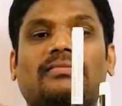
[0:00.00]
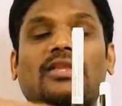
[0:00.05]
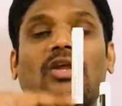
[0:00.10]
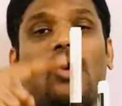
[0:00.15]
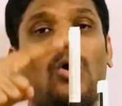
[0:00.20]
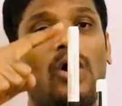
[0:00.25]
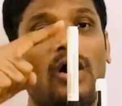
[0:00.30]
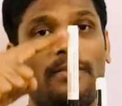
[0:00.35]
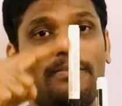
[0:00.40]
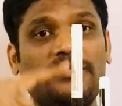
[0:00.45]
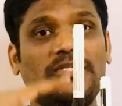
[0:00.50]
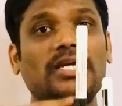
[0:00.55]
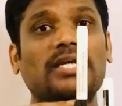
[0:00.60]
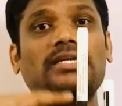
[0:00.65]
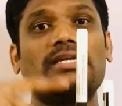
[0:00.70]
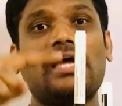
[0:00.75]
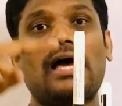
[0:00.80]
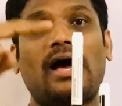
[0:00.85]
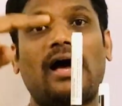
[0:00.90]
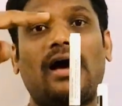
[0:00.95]

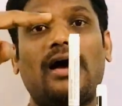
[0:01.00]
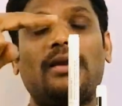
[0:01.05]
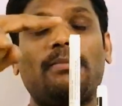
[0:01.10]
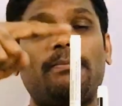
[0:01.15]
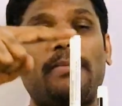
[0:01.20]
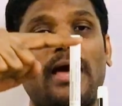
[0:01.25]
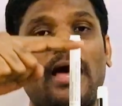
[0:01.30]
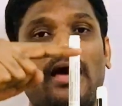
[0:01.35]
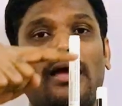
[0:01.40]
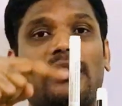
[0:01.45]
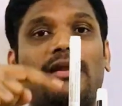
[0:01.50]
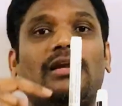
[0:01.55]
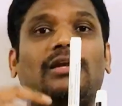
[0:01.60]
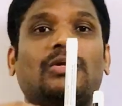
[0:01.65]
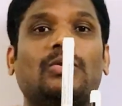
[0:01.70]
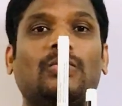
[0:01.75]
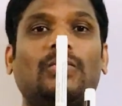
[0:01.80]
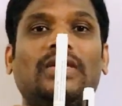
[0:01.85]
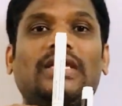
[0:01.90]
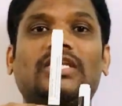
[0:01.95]
object are parallel
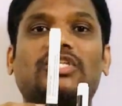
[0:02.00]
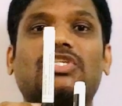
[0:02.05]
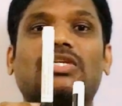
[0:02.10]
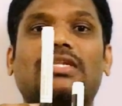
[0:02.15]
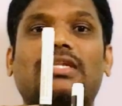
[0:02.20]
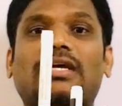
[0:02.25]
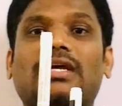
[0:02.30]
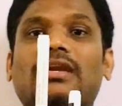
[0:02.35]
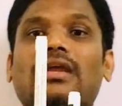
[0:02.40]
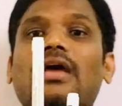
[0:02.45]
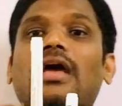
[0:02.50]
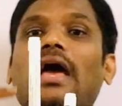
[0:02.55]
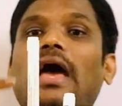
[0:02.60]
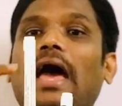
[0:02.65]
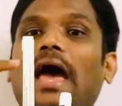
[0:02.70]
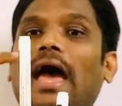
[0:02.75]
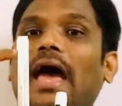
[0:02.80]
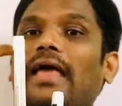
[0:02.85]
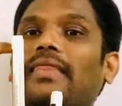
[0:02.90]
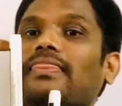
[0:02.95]
to each other,
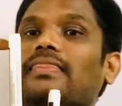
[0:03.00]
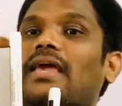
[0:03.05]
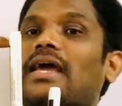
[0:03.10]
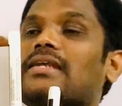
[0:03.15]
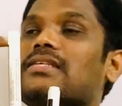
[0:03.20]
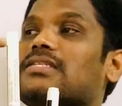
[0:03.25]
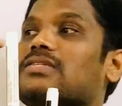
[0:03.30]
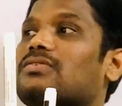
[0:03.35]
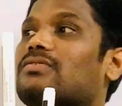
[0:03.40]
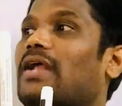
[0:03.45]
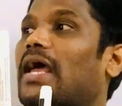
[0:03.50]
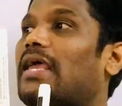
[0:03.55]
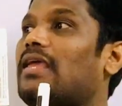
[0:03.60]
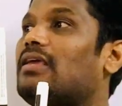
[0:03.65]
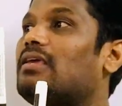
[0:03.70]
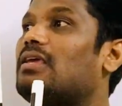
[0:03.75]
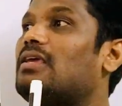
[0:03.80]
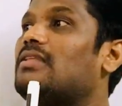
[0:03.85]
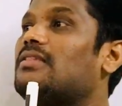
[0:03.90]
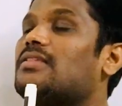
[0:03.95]
and they are
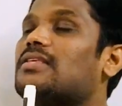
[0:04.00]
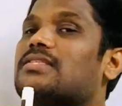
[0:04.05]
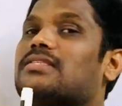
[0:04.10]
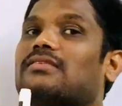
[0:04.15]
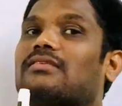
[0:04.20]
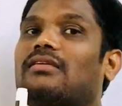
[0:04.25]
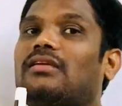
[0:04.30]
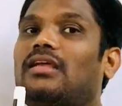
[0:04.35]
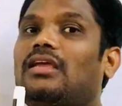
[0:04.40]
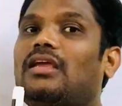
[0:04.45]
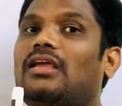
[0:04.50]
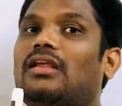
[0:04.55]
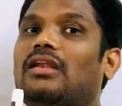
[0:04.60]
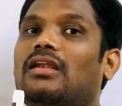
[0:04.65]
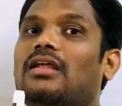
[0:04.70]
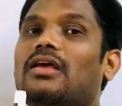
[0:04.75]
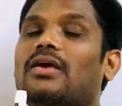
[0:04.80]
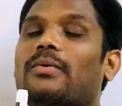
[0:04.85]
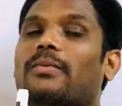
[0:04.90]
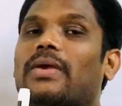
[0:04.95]
striking the screen.
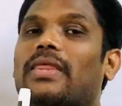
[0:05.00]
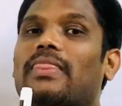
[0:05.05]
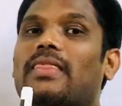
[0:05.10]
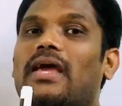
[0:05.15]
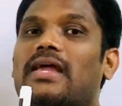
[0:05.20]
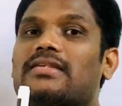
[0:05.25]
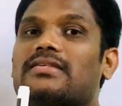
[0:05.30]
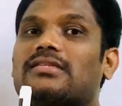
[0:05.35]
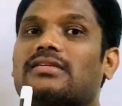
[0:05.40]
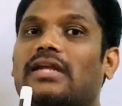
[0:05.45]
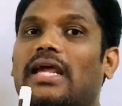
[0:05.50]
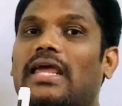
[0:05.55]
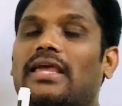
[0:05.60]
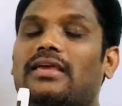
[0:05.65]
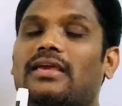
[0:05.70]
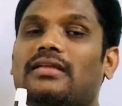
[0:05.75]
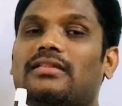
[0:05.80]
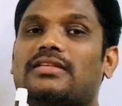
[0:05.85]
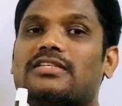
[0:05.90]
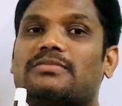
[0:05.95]
When they are
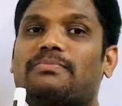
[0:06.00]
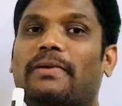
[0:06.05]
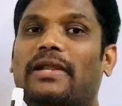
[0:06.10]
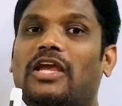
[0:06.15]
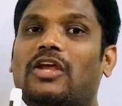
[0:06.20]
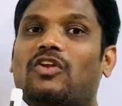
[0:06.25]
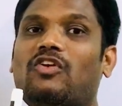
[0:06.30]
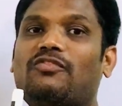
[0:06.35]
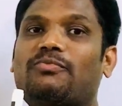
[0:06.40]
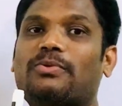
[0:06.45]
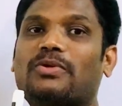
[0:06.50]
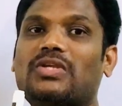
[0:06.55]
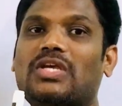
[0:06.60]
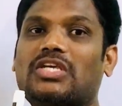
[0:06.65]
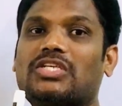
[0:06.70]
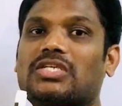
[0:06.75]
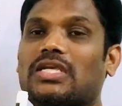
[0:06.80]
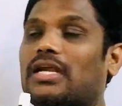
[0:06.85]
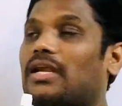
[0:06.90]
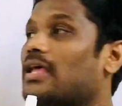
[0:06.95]
striking this plane of
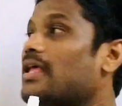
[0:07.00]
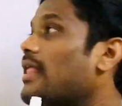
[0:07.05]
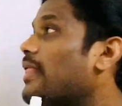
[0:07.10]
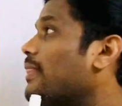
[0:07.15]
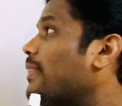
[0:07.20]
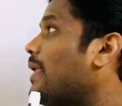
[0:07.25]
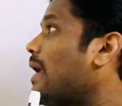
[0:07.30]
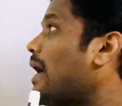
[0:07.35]
projection, they